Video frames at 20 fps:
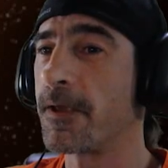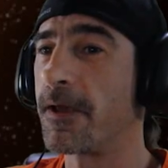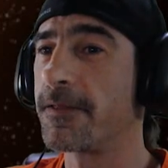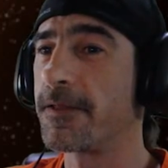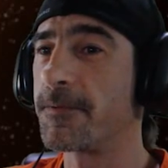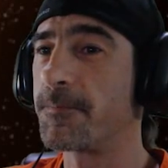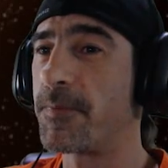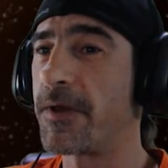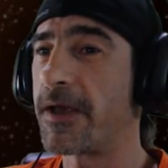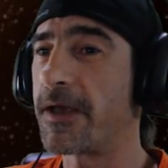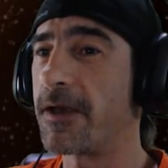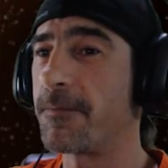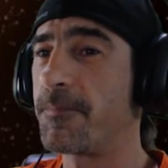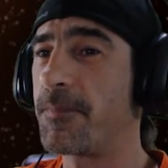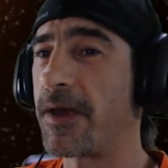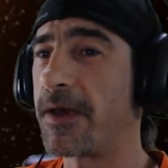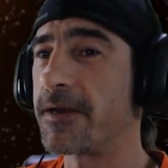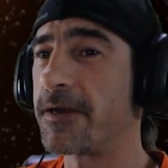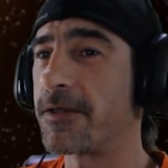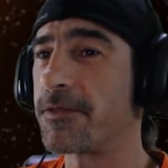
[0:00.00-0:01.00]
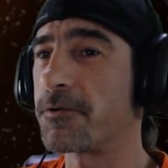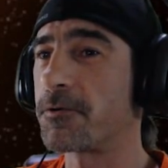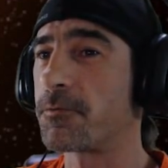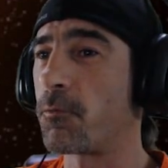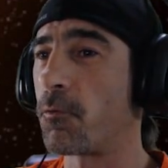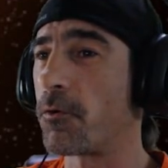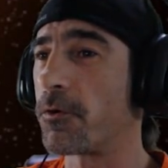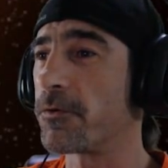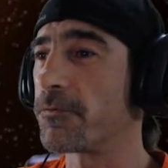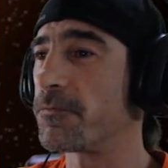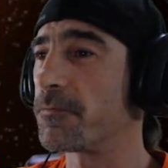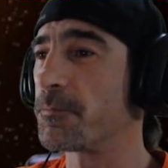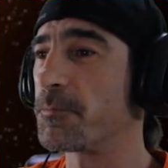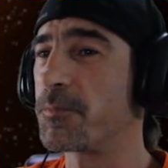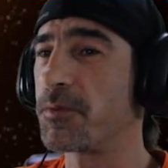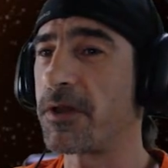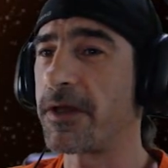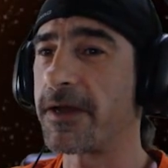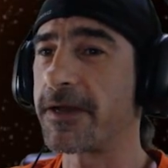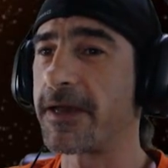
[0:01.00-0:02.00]
and then pay pay another quarter for
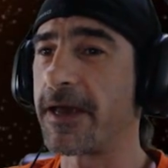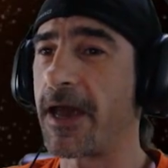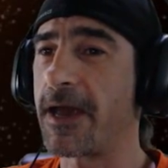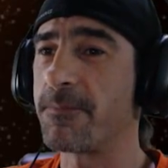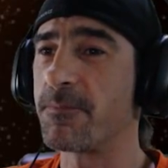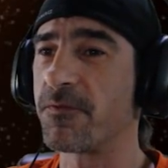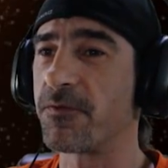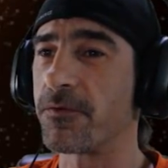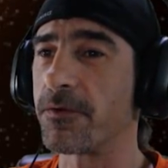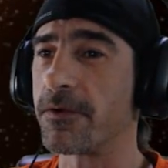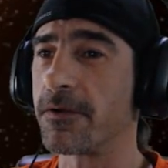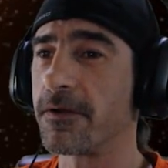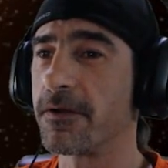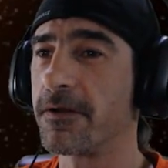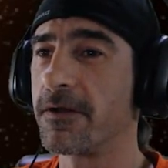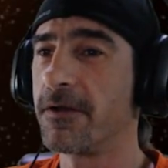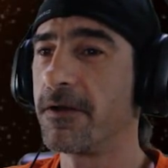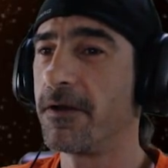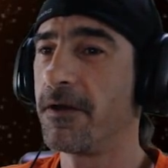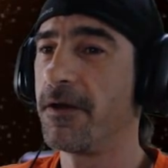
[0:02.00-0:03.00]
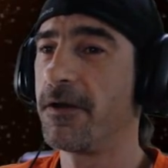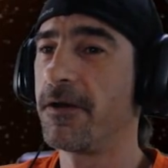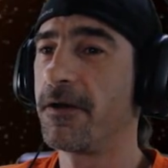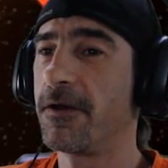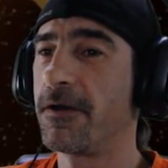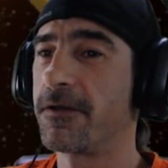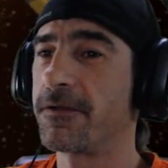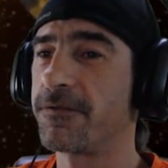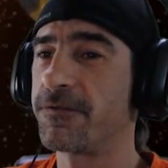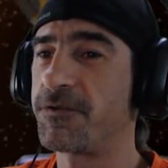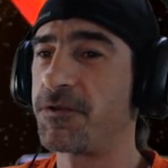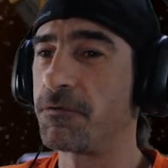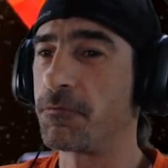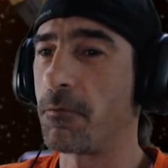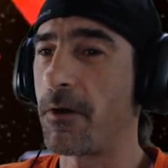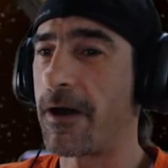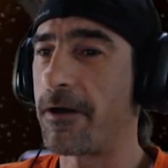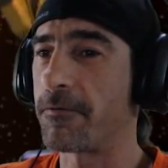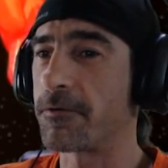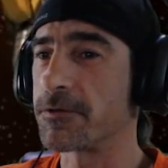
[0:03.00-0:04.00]
play a game for
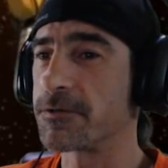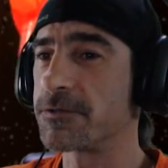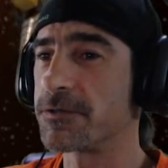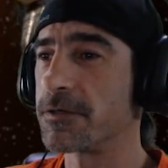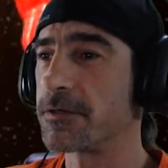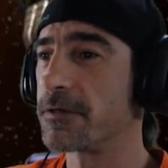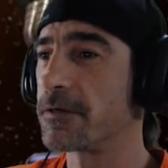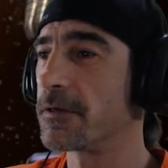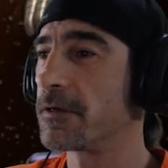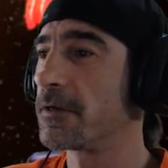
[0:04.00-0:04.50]
two hours.